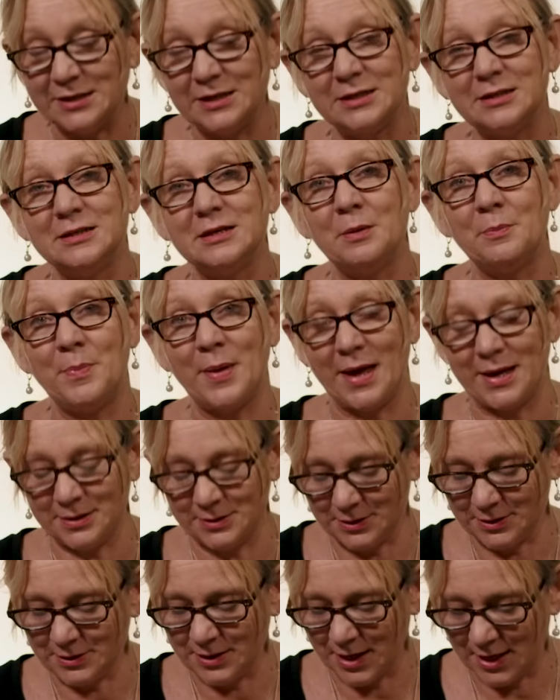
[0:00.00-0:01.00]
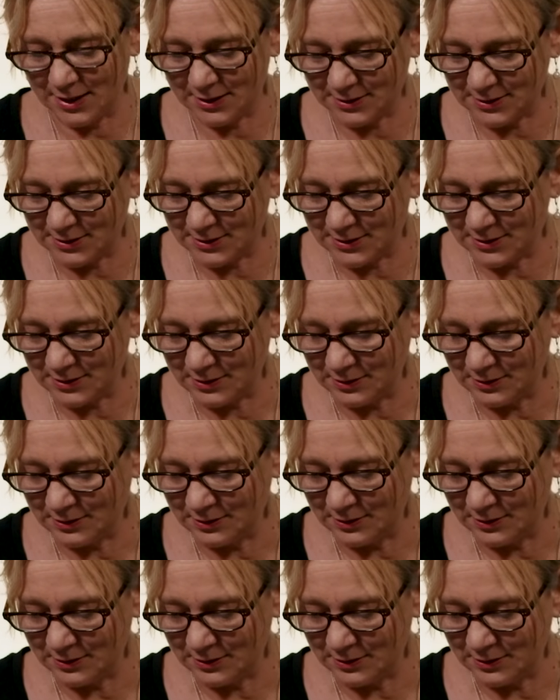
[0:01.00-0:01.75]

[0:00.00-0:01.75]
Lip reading: didn't abandon us.